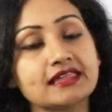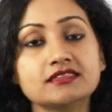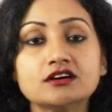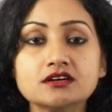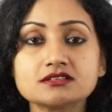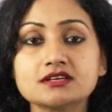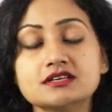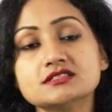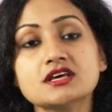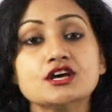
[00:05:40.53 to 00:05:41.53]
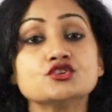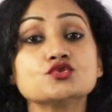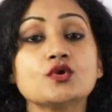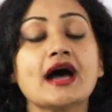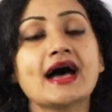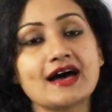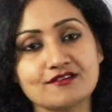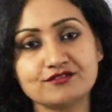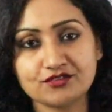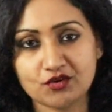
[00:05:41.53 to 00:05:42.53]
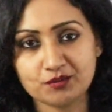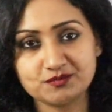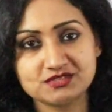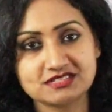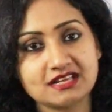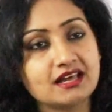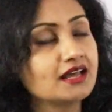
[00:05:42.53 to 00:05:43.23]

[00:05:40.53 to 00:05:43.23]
and third is to have verbs.